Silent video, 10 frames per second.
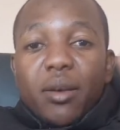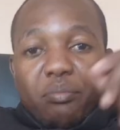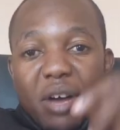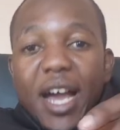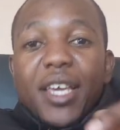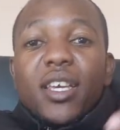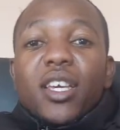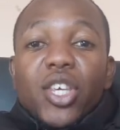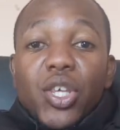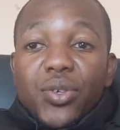By,
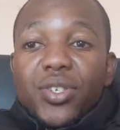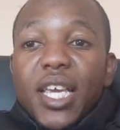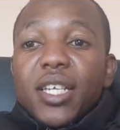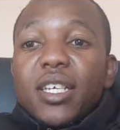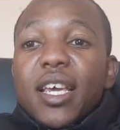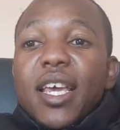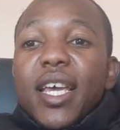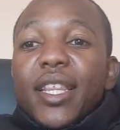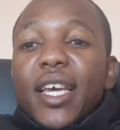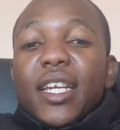you state.
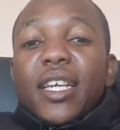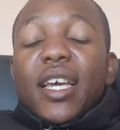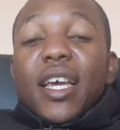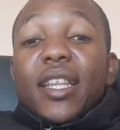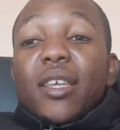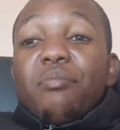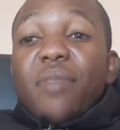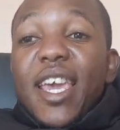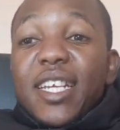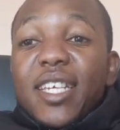Then the
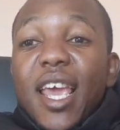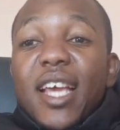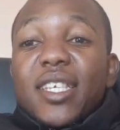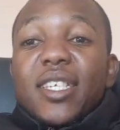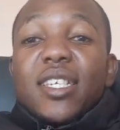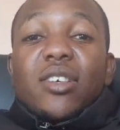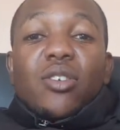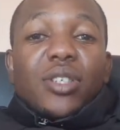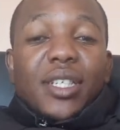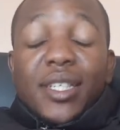main text
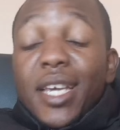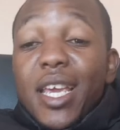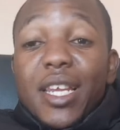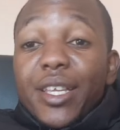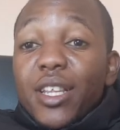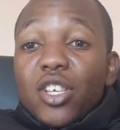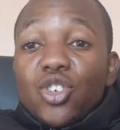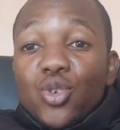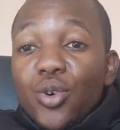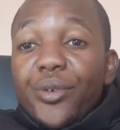or detailing the
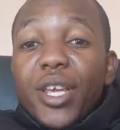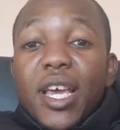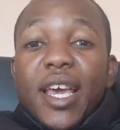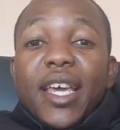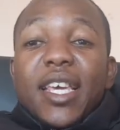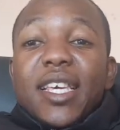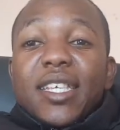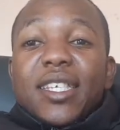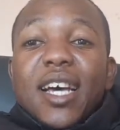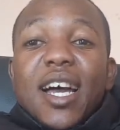story
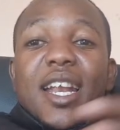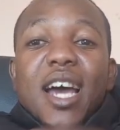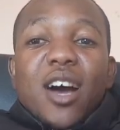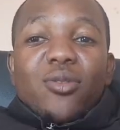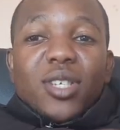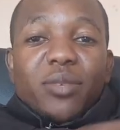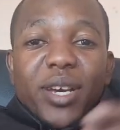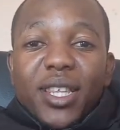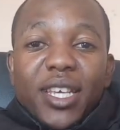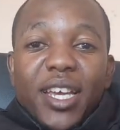is announced
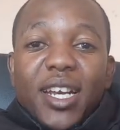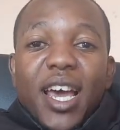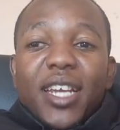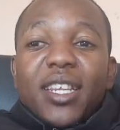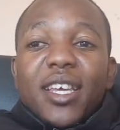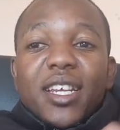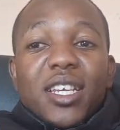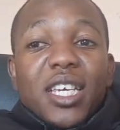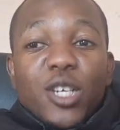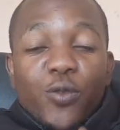by the headline. Then
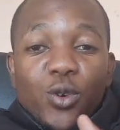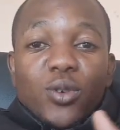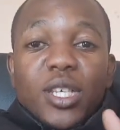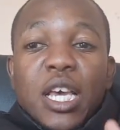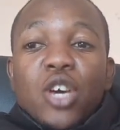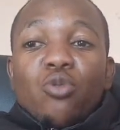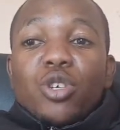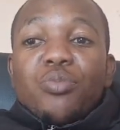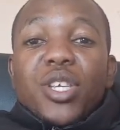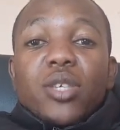it follows,
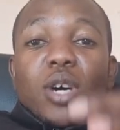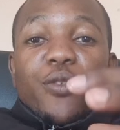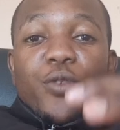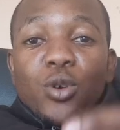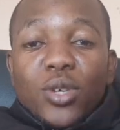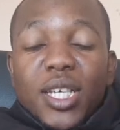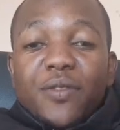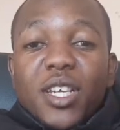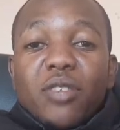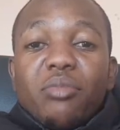which means what follows
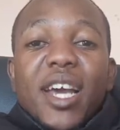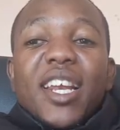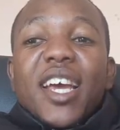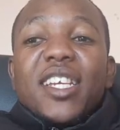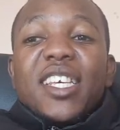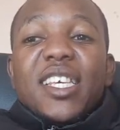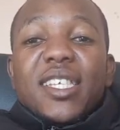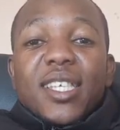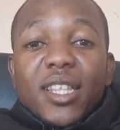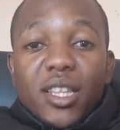after the byline
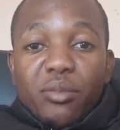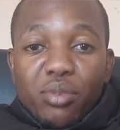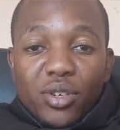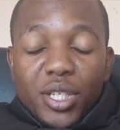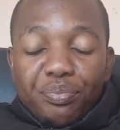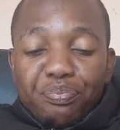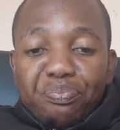is the body.